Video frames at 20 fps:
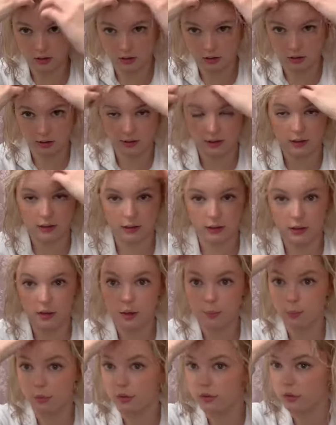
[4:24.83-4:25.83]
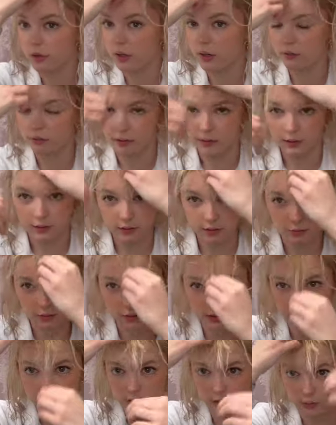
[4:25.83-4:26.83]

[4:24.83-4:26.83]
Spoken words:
And then before I really go crazy